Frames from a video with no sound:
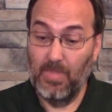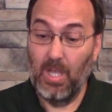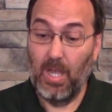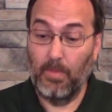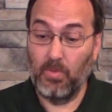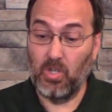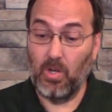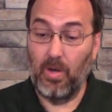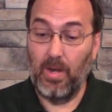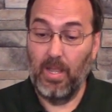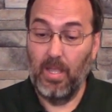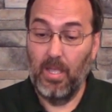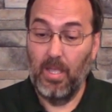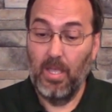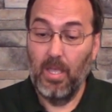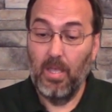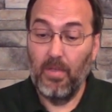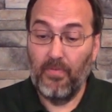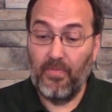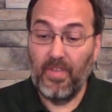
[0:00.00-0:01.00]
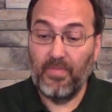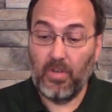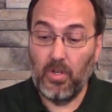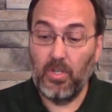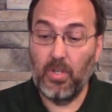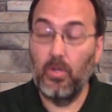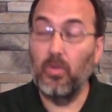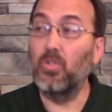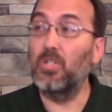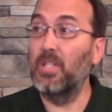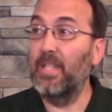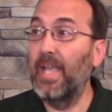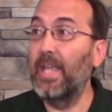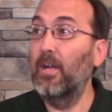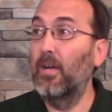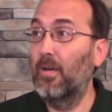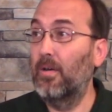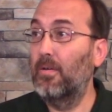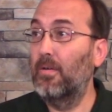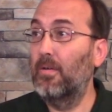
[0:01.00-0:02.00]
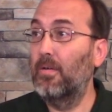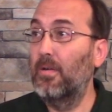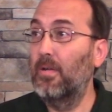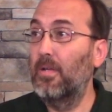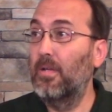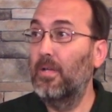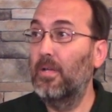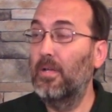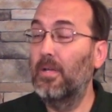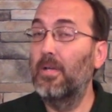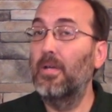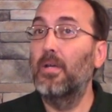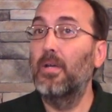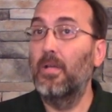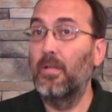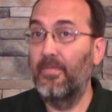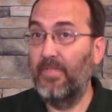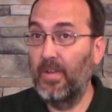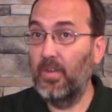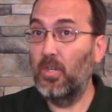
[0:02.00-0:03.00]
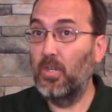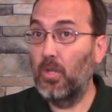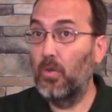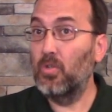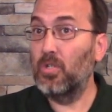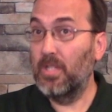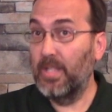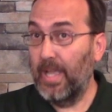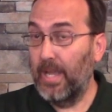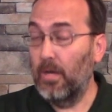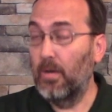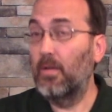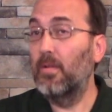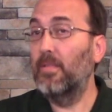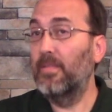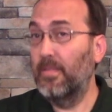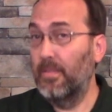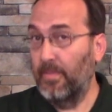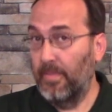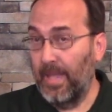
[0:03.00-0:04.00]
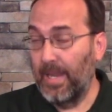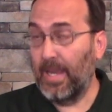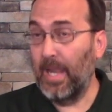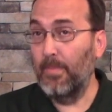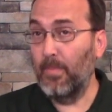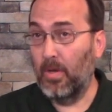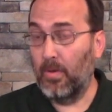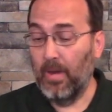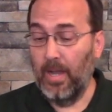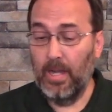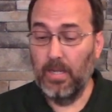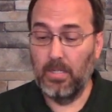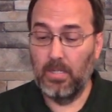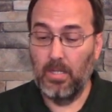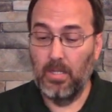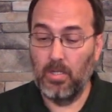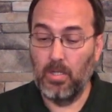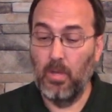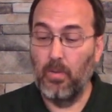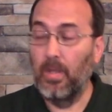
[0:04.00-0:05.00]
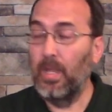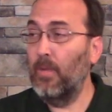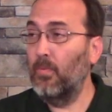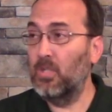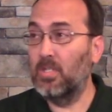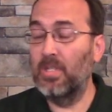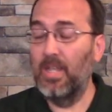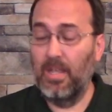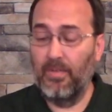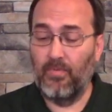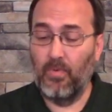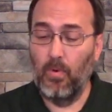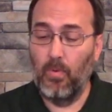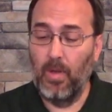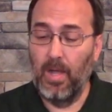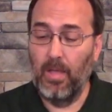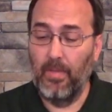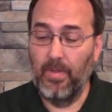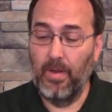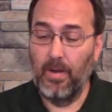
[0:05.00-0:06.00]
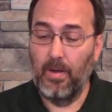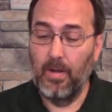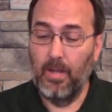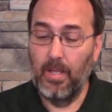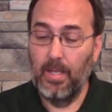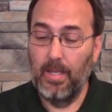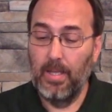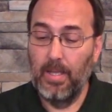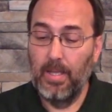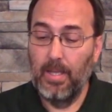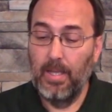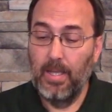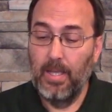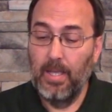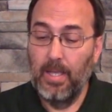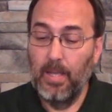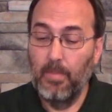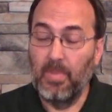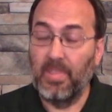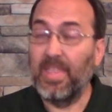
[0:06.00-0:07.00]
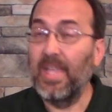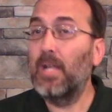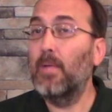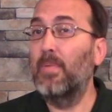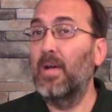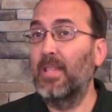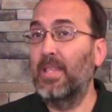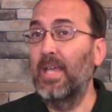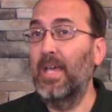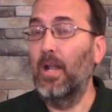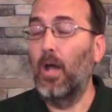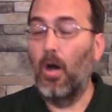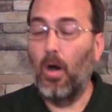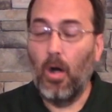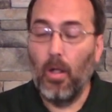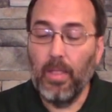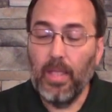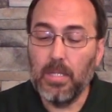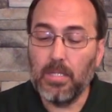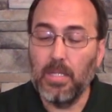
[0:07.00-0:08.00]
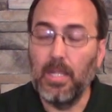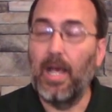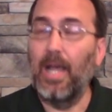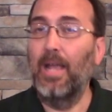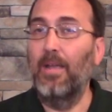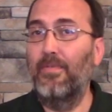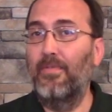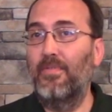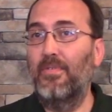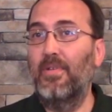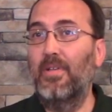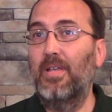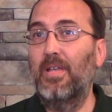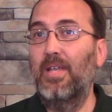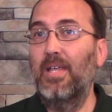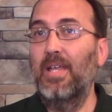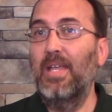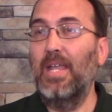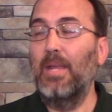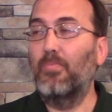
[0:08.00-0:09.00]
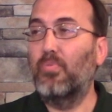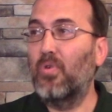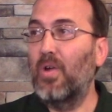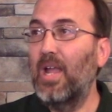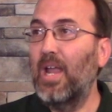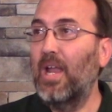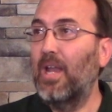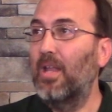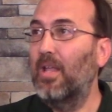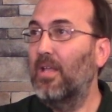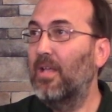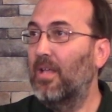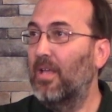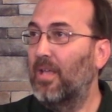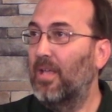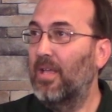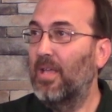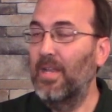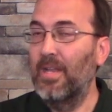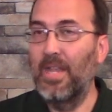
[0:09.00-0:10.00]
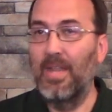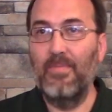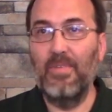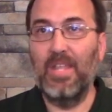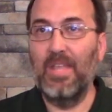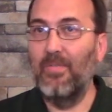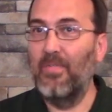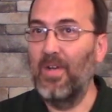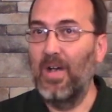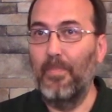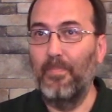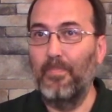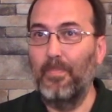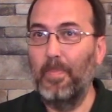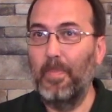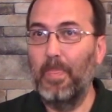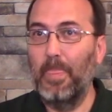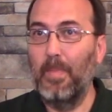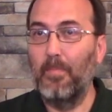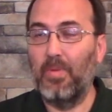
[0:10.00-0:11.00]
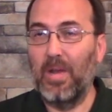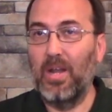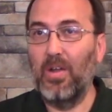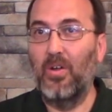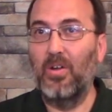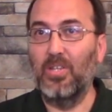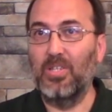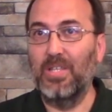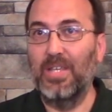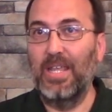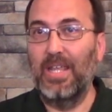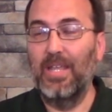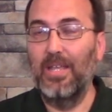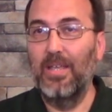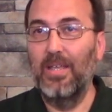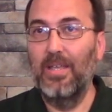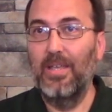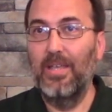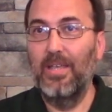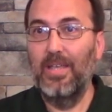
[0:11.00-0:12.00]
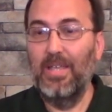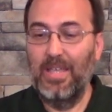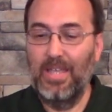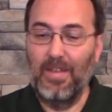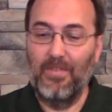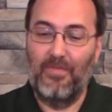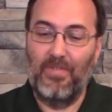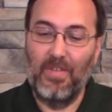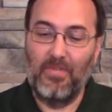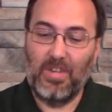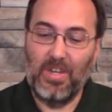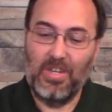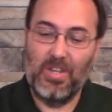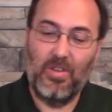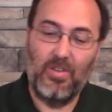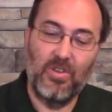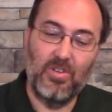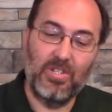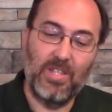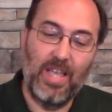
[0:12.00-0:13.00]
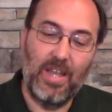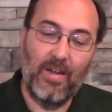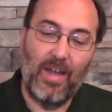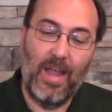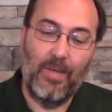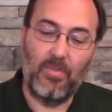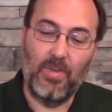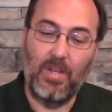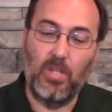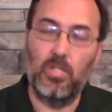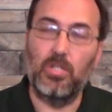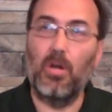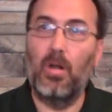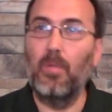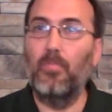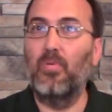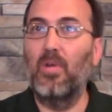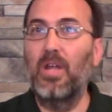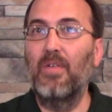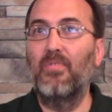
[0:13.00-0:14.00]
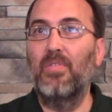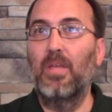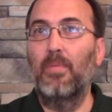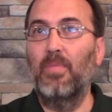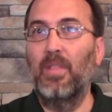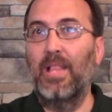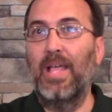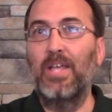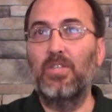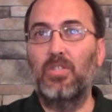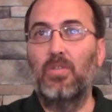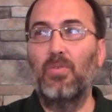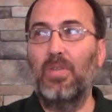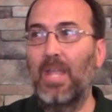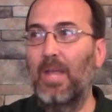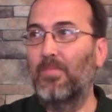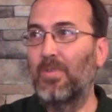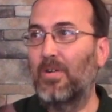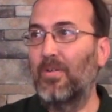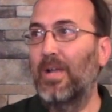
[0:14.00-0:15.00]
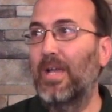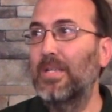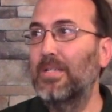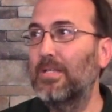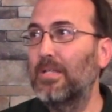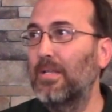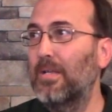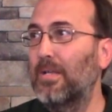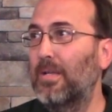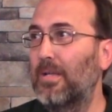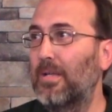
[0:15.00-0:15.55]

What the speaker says: I'm sorry, 52 years later. 52 years later, they came to Christ. So he was dead for a while there. But think about that. All his life, he prayed, didn't give up, prayed earnestly. And 52 years later, after he started praying for them, the last two came to Christ.